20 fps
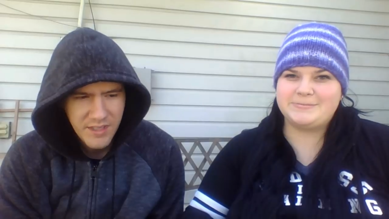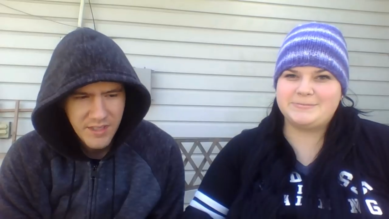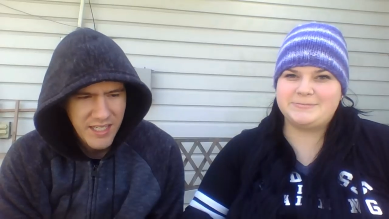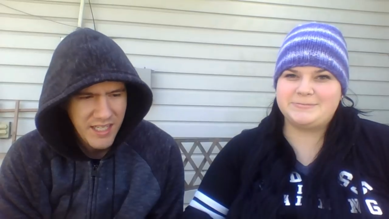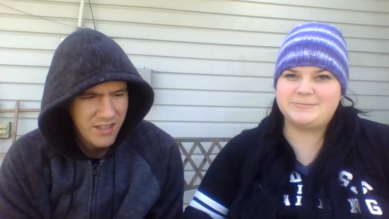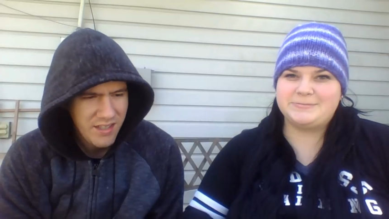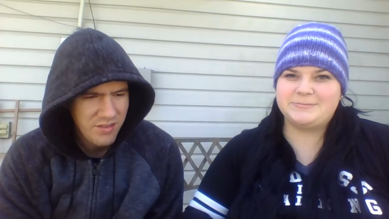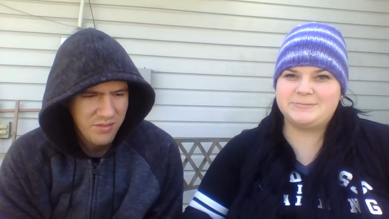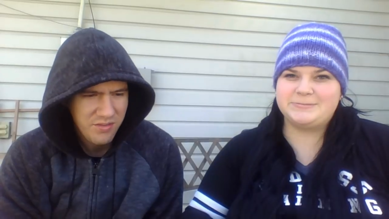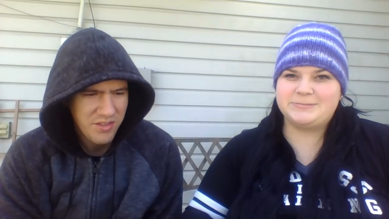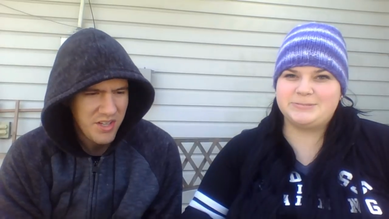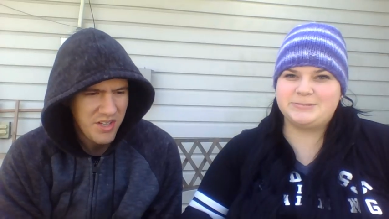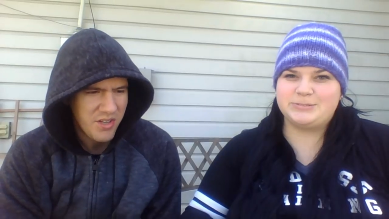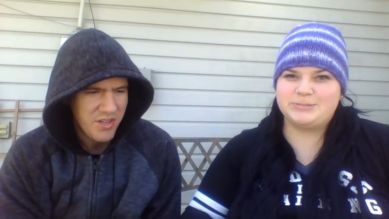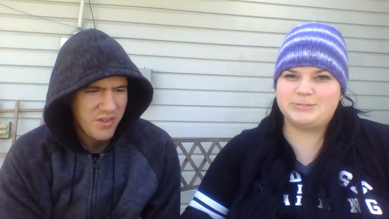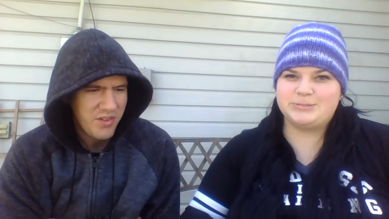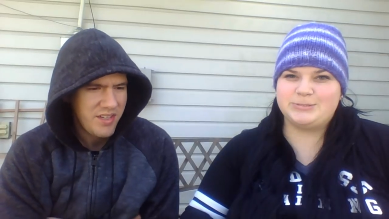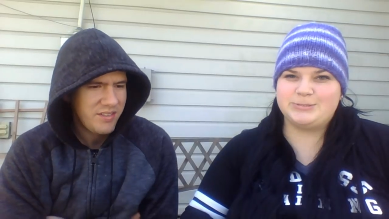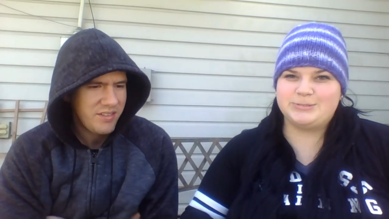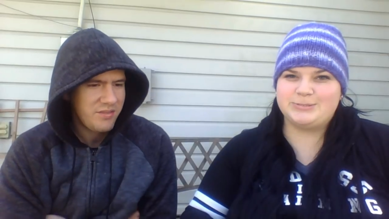Speaker 1: I don't
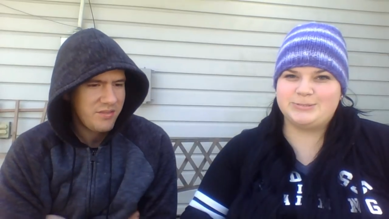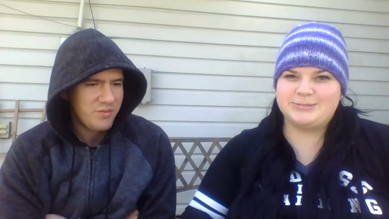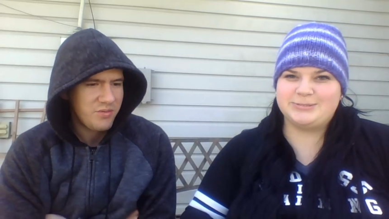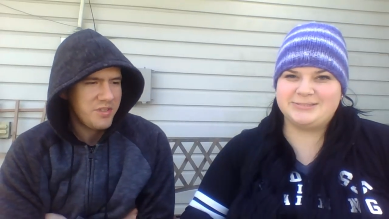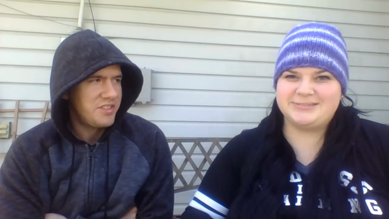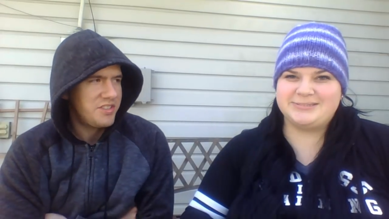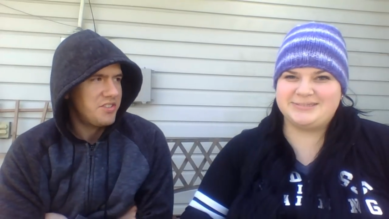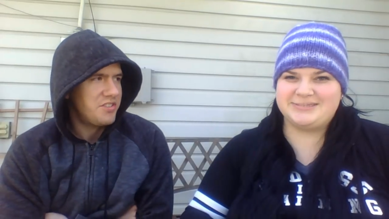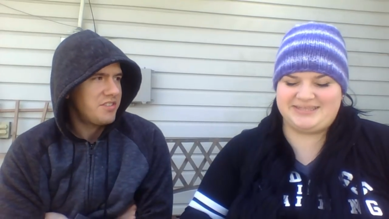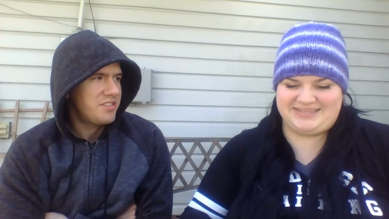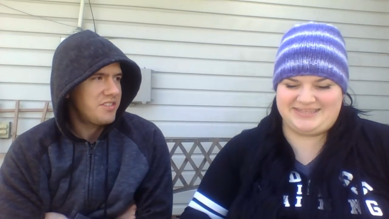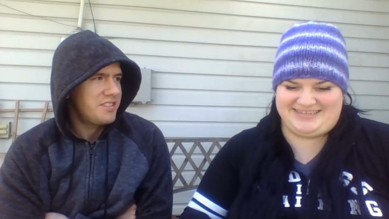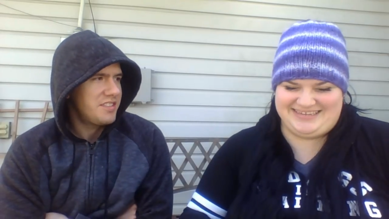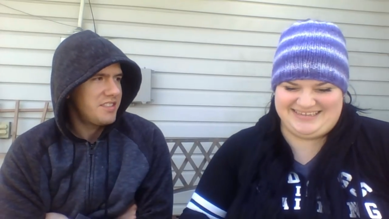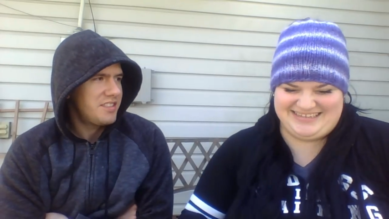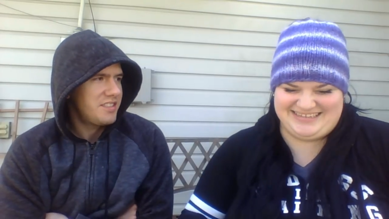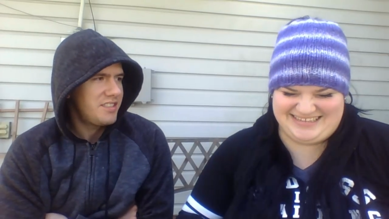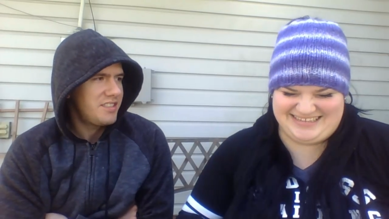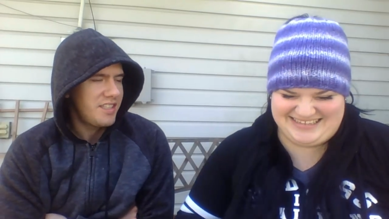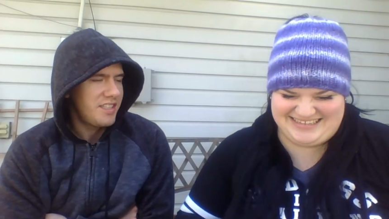know. I don't research
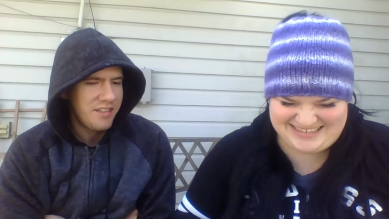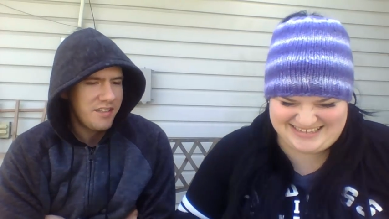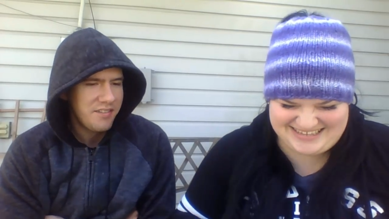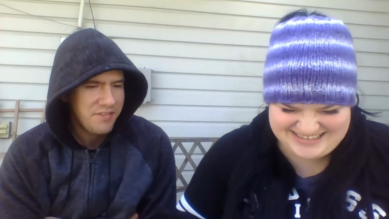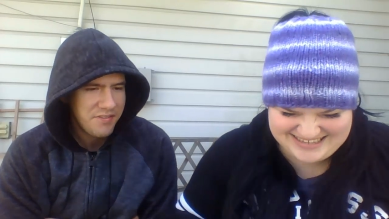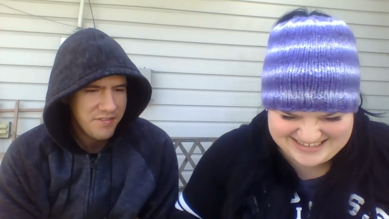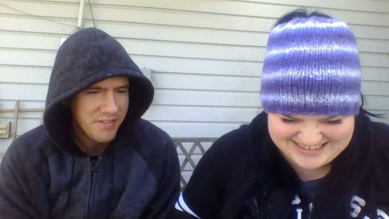this stuff.